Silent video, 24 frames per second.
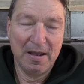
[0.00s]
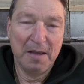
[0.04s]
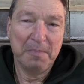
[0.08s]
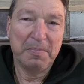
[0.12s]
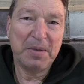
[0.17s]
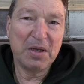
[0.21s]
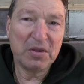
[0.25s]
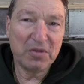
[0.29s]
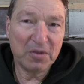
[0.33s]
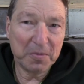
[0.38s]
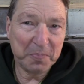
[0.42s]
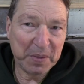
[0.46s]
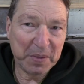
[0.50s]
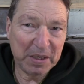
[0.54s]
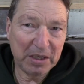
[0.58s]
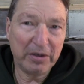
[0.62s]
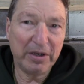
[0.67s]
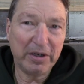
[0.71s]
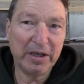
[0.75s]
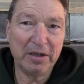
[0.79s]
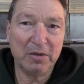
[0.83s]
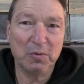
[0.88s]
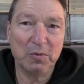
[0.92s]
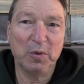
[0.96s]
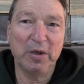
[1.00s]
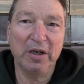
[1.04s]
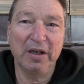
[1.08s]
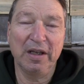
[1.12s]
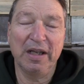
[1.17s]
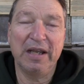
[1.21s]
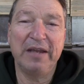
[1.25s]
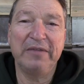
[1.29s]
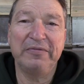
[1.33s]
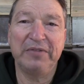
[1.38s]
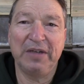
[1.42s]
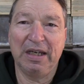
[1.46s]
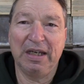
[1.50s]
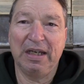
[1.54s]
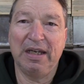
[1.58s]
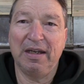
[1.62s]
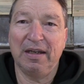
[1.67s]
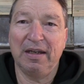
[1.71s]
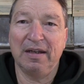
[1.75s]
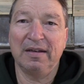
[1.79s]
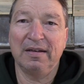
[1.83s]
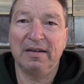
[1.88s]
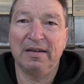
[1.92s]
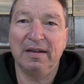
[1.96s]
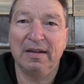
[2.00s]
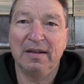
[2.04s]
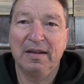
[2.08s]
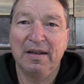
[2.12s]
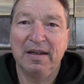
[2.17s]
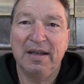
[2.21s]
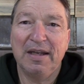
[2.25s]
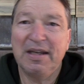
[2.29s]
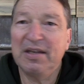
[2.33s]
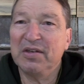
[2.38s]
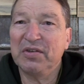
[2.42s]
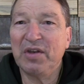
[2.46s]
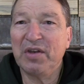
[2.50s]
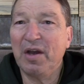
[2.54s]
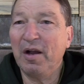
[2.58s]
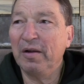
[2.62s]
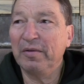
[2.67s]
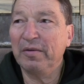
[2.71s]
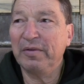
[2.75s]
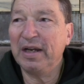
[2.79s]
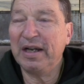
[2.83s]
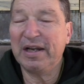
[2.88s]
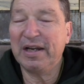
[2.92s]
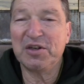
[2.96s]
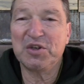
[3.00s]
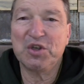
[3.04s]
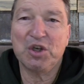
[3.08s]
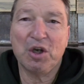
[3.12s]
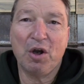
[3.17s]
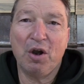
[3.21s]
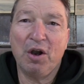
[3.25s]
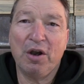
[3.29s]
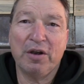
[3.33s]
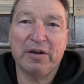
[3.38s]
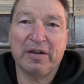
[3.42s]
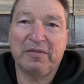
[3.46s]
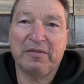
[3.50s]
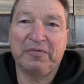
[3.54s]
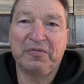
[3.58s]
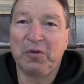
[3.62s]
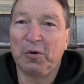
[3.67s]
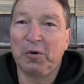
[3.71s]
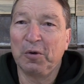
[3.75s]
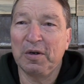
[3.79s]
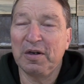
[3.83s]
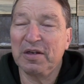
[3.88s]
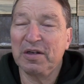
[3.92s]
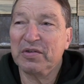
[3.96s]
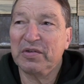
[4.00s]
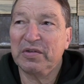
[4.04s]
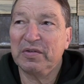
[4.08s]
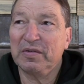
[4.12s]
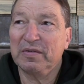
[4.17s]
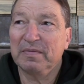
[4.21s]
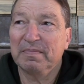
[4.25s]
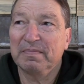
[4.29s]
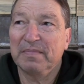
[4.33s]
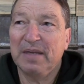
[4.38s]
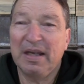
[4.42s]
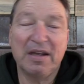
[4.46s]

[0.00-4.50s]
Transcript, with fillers: But the period we're living in is already charted for us.